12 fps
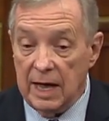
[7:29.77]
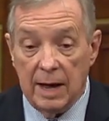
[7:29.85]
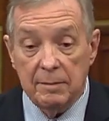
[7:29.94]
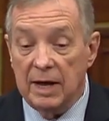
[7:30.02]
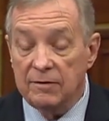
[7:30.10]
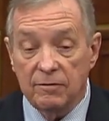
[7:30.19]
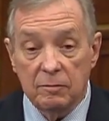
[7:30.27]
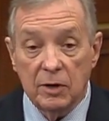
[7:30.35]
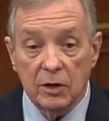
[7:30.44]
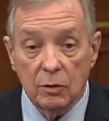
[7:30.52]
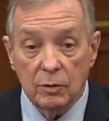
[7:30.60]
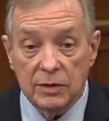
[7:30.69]
I'm not
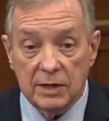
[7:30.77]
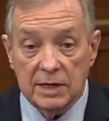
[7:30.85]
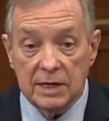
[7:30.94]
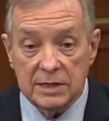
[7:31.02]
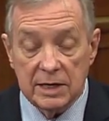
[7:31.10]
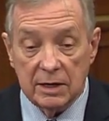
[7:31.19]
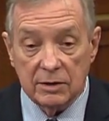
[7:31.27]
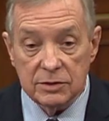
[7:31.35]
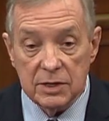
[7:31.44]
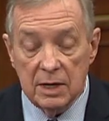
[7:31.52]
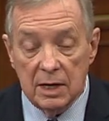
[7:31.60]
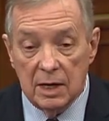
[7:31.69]
familiar with the details.
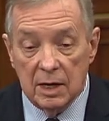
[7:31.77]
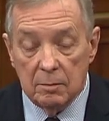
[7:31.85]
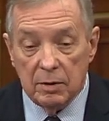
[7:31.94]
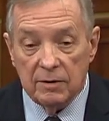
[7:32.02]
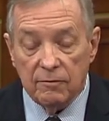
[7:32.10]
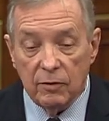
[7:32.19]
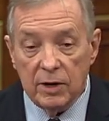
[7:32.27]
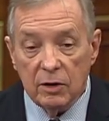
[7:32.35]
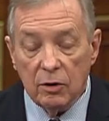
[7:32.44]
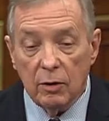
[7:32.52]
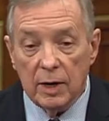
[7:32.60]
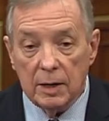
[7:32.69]
But if we are
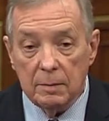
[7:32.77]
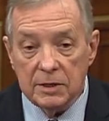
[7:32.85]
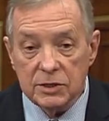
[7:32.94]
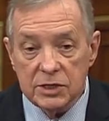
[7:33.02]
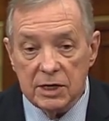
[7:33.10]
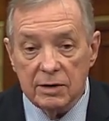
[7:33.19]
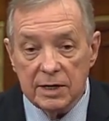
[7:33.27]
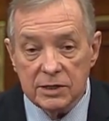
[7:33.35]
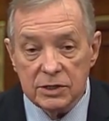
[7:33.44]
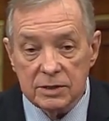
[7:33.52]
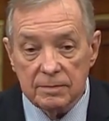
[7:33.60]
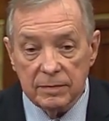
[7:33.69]
going to be
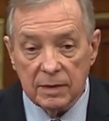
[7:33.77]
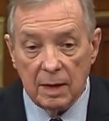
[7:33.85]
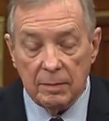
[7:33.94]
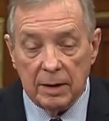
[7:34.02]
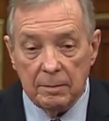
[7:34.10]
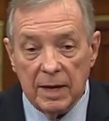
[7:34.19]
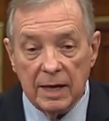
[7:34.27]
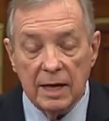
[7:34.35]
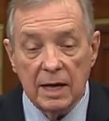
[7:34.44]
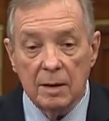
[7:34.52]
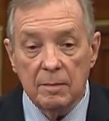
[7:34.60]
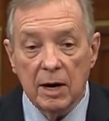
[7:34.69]
serious about
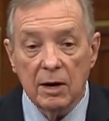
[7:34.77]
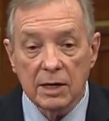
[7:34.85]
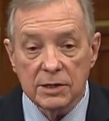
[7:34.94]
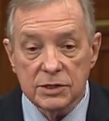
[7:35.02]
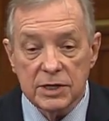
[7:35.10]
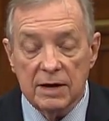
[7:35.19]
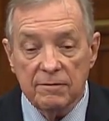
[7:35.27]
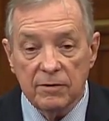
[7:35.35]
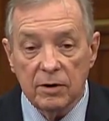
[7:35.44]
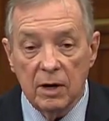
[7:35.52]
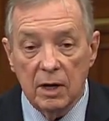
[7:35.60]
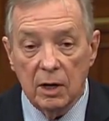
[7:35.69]
making America
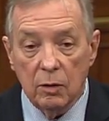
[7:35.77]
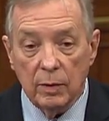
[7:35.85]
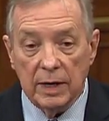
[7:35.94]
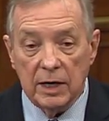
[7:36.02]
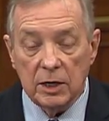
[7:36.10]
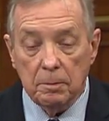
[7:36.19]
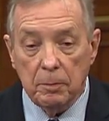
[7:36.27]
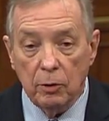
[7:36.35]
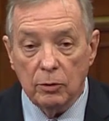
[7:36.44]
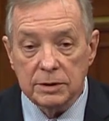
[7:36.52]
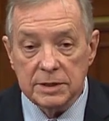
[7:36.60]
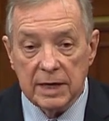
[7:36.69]
safer, we need to
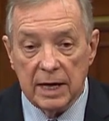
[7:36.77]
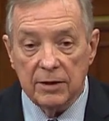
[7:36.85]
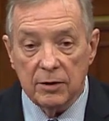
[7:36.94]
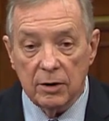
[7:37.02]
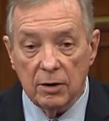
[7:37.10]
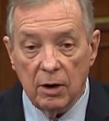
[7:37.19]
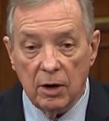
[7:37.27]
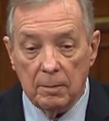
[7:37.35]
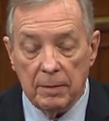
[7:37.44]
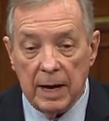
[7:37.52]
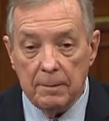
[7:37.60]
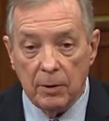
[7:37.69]
pull together on a
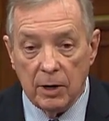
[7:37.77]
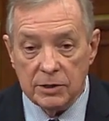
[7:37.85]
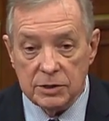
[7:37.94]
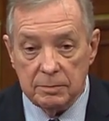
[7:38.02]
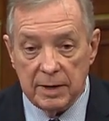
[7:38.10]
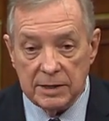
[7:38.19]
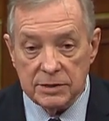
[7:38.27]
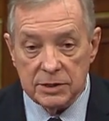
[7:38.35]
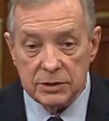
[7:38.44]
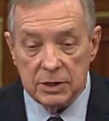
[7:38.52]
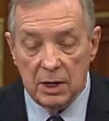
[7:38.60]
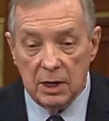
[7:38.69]
bipartisan
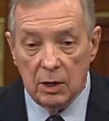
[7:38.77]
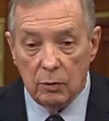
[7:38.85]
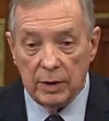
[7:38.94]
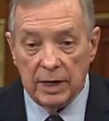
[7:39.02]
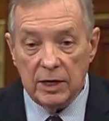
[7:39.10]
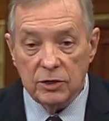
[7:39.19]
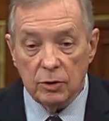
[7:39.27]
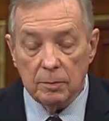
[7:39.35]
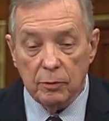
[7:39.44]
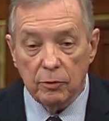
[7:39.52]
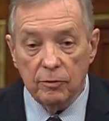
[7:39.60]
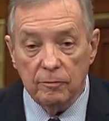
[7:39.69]
basis. We need to
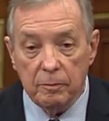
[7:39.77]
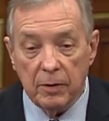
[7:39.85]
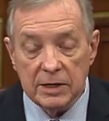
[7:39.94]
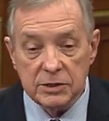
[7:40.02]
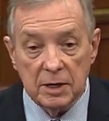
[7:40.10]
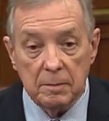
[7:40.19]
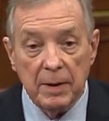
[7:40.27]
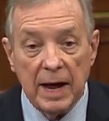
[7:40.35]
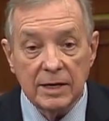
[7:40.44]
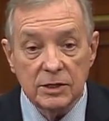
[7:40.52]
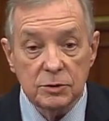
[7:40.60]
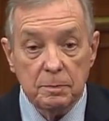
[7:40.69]
approve President
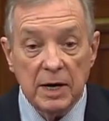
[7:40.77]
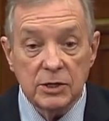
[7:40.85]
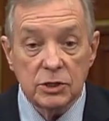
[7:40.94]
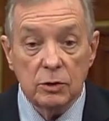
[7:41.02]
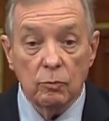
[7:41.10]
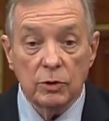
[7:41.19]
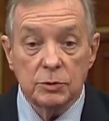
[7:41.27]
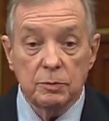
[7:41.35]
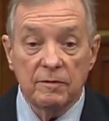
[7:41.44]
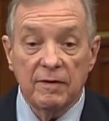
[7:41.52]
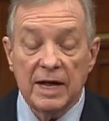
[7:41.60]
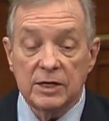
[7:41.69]
Biden's budget, which
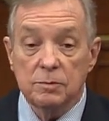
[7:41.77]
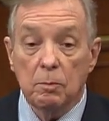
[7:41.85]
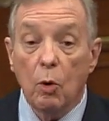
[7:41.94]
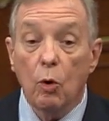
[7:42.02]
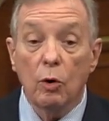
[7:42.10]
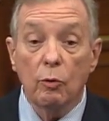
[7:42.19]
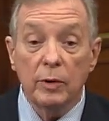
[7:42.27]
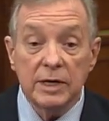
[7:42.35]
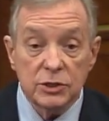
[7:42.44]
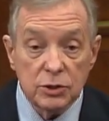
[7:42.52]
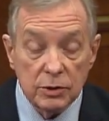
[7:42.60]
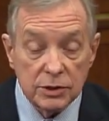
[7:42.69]
provides more
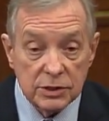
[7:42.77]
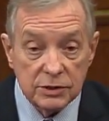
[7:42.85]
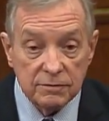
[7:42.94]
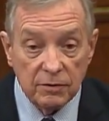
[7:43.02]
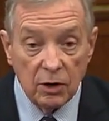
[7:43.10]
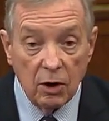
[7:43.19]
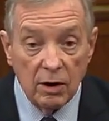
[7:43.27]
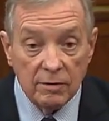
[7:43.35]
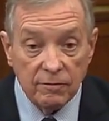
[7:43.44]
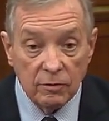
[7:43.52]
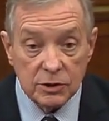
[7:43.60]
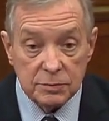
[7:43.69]
resources for law
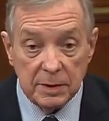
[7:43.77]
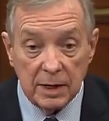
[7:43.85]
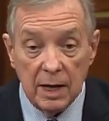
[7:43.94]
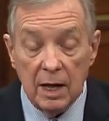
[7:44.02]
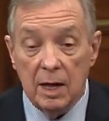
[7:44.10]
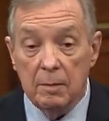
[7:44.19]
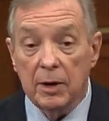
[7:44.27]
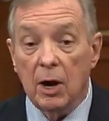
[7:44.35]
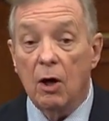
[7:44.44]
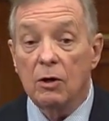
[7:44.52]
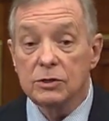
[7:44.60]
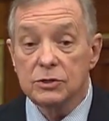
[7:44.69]
enforcement, but
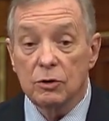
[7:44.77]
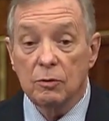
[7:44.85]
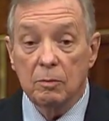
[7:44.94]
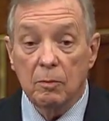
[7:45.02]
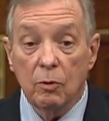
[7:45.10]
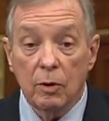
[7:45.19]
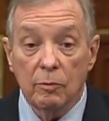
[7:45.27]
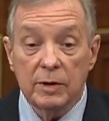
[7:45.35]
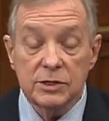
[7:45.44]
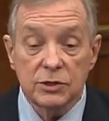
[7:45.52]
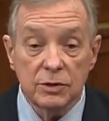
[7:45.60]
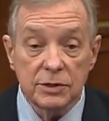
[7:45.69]
also more
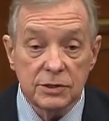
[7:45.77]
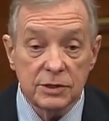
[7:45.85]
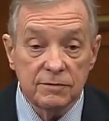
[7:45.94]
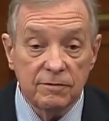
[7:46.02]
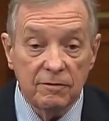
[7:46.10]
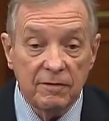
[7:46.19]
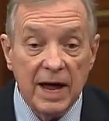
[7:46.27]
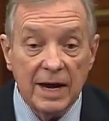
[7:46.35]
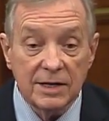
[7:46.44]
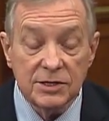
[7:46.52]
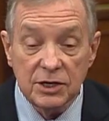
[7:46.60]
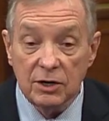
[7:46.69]
resources for
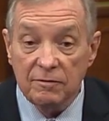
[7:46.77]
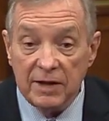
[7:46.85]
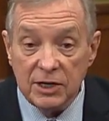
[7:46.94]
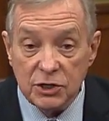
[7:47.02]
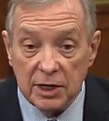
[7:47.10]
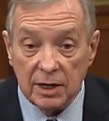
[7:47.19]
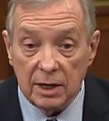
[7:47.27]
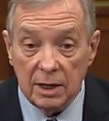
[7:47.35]
violence intervention.